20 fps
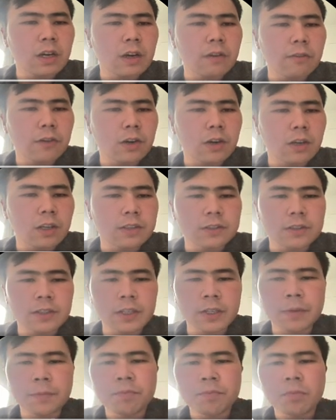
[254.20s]

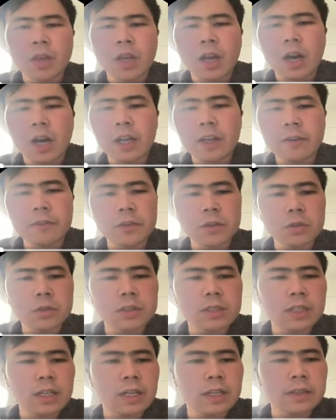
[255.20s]
forecasting. I have used
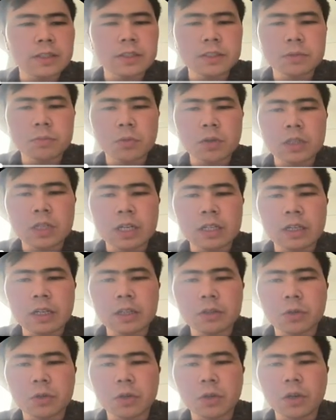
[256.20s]
this model
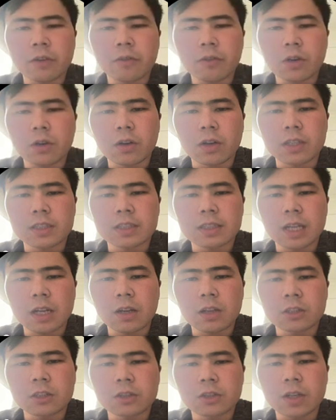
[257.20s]
to forecast the
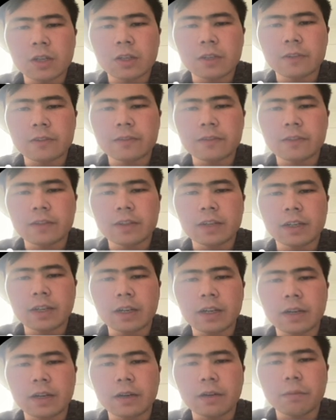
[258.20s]
last 12
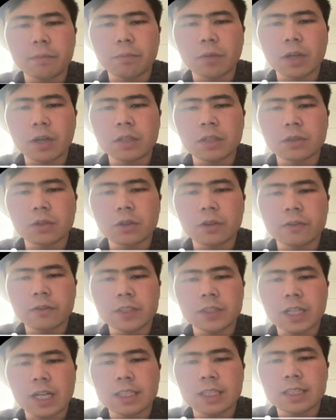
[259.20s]
points of
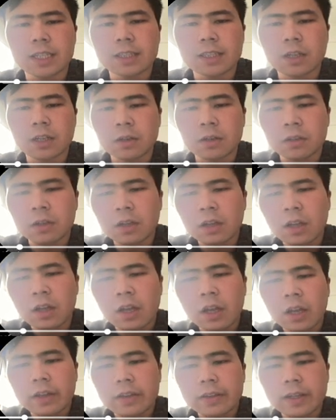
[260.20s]
sales data.
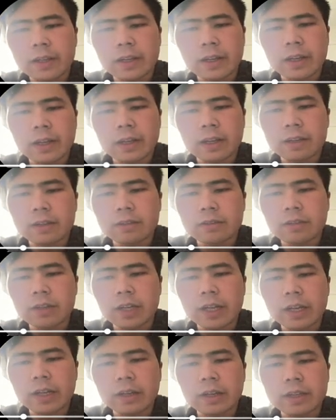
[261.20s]
The
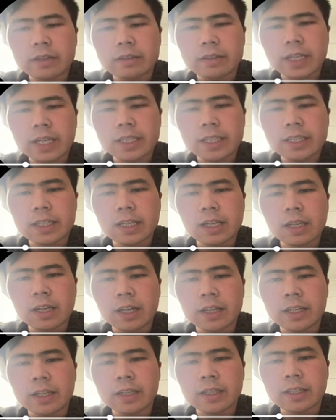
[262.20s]
red
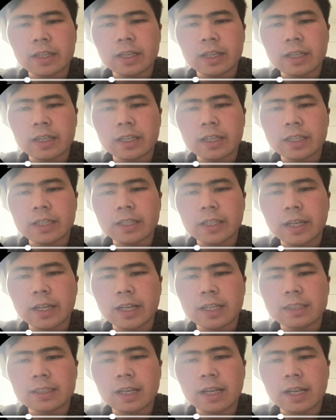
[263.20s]
line
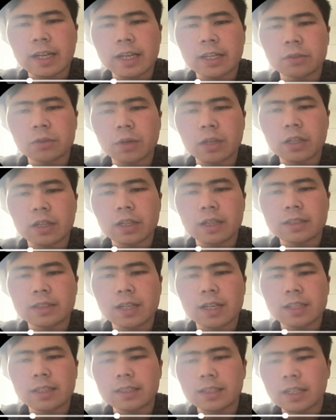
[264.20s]
indicates the actual
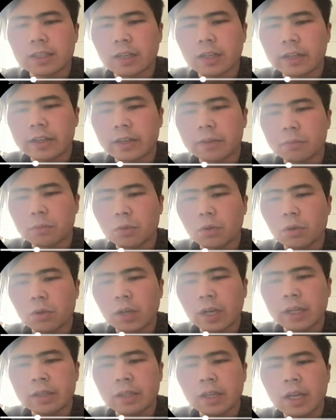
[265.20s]
sales data, and blue
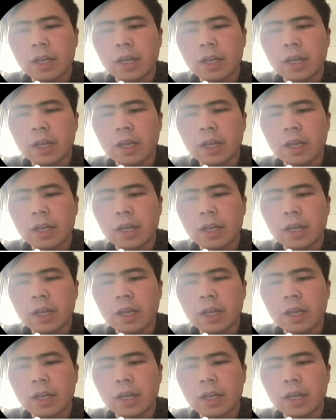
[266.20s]
line